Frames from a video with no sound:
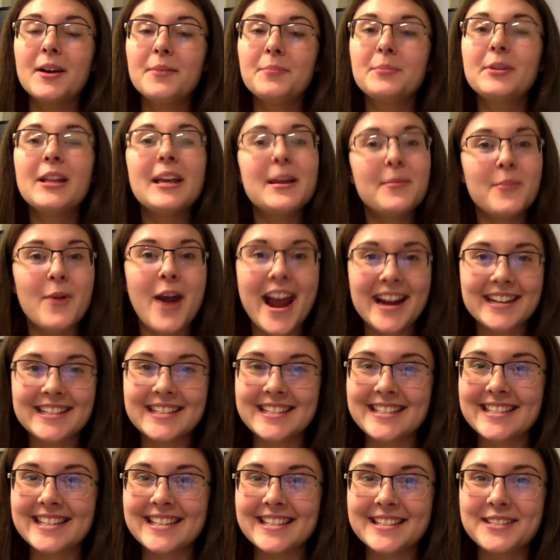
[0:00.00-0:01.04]
play
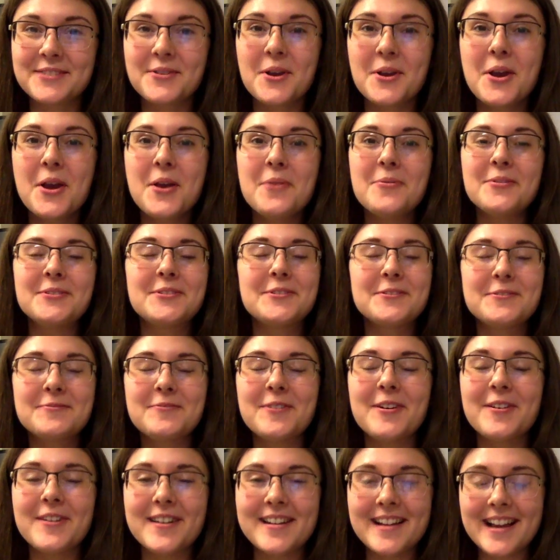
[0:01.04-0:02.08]
practices, which was
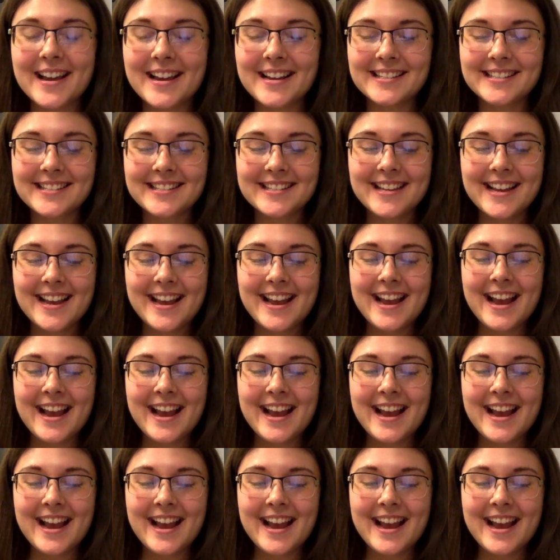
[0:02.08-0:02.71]
very nice.